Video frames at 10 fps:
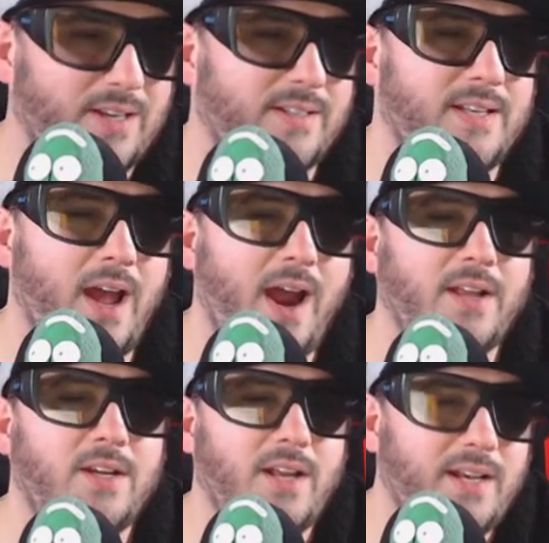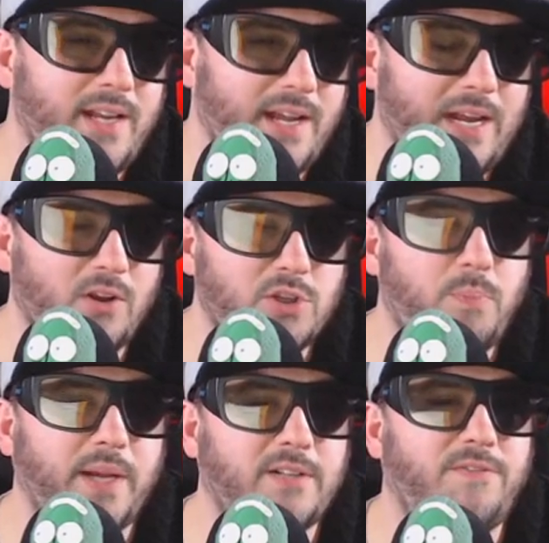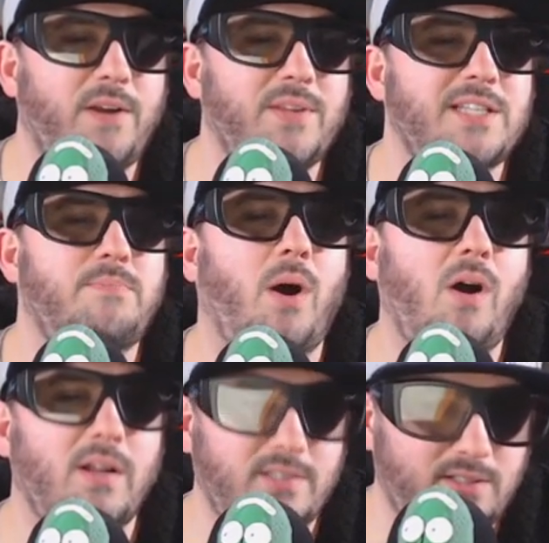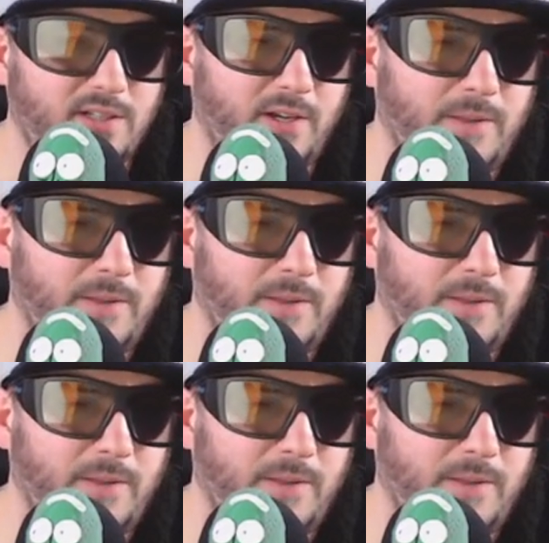Not a good idea. He also picked a fight with his boss